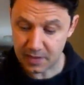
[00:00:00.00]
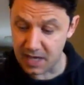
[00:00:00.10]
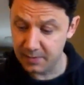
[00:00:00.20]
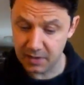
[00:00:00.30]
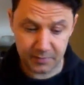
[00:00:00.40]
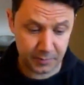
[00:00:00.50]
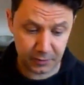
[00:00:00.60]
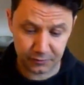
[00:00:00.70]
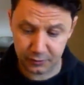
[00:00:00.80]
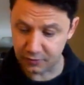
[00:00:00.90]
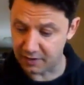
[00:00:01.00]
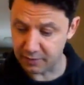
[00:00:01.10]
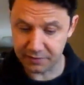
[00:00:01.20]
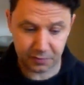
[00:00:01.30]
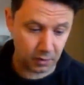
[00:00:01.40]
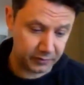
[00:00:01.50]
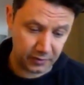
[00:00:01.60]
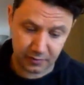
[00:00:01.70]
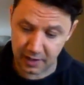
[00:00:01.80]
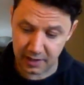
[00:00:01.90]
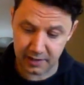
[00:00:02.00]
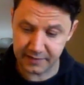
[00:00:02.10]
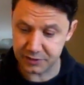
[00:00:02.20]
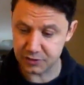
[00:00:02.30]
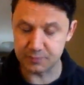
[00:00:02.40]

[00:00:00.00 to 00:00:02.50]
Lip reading: I mean, I'm the person who's, I've read through all these adventures